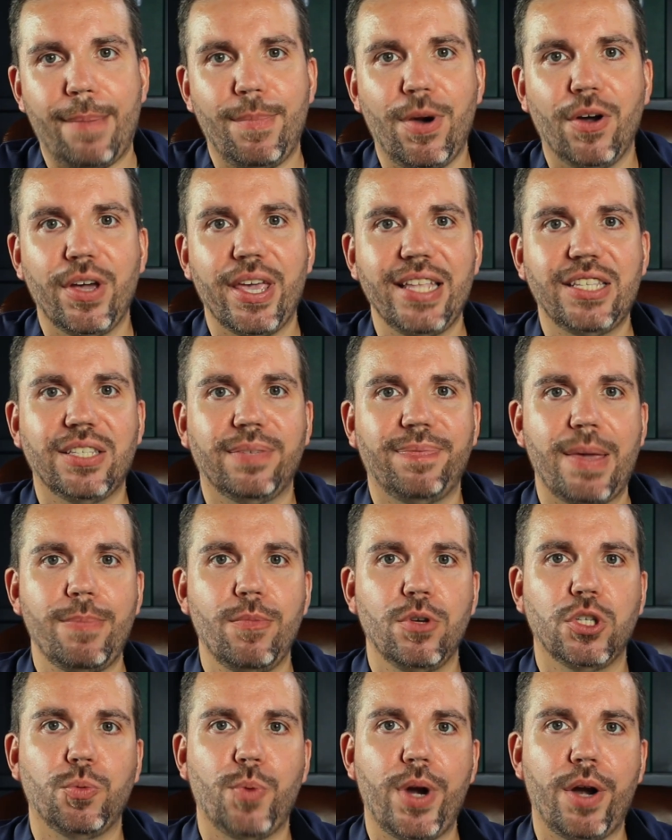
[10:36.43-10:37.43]
Among its
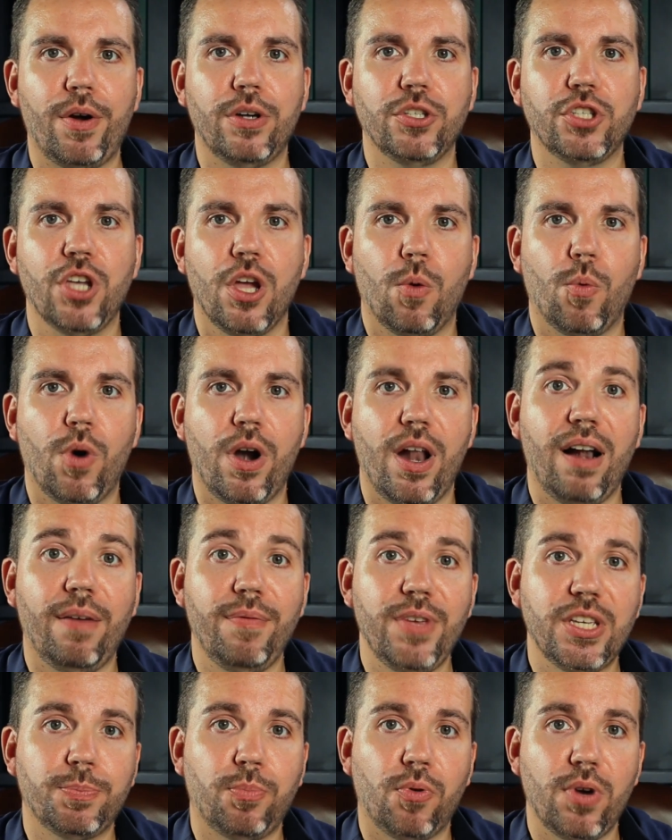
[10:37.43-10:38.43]
famous wearers were
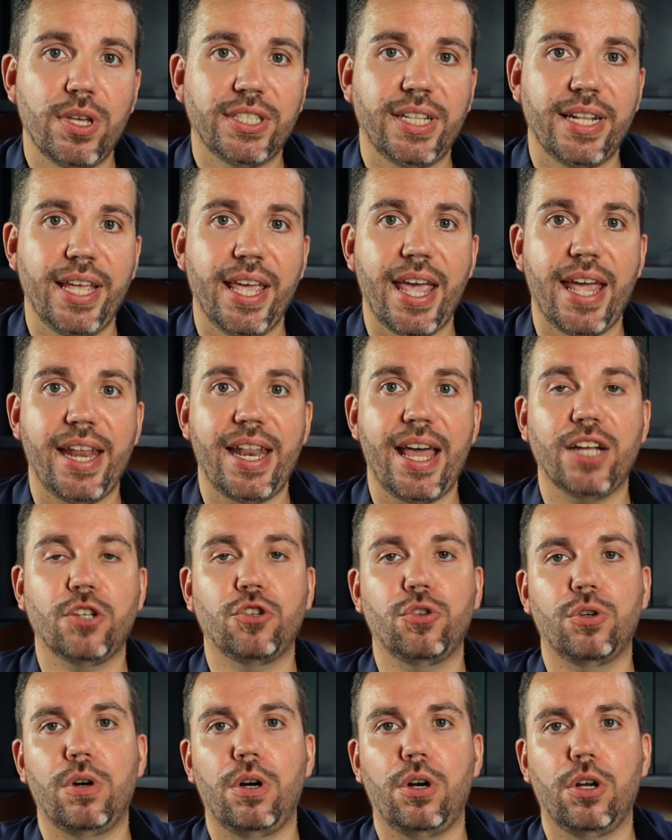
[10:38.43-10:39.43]
Elvis Presley and
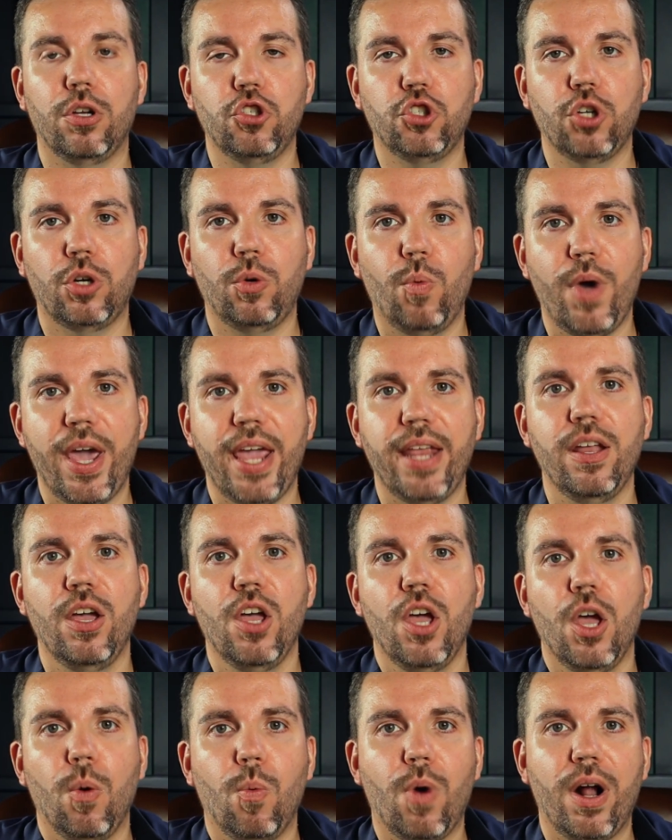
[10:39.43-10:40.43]
actor John Wayne,
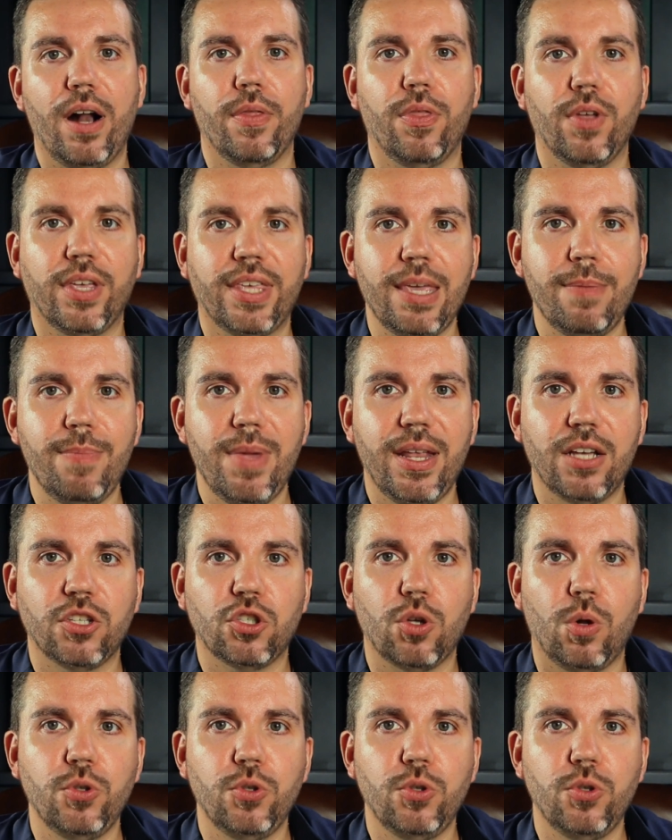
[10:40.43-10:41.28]
while the King Midas